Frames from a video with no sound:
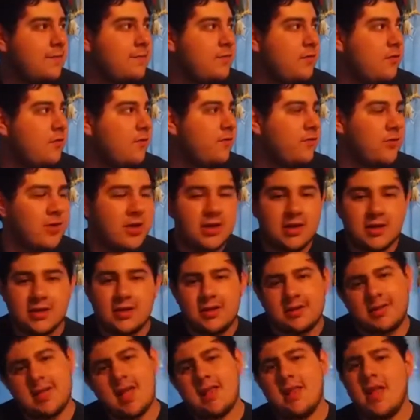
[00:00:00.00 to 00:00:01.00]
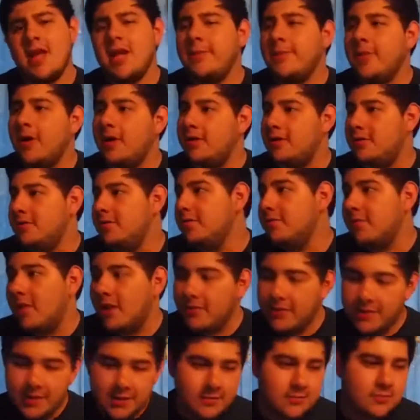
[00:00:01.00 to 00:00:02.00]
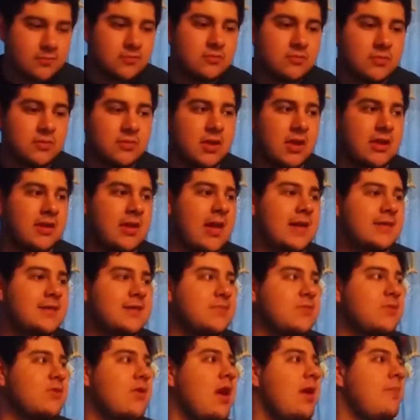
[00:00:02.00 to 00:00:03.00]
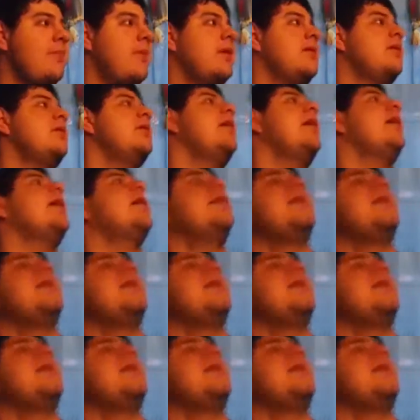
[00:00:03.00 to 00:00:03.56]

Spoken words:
feel free to click that like button, maybe. Hit that subscribe button,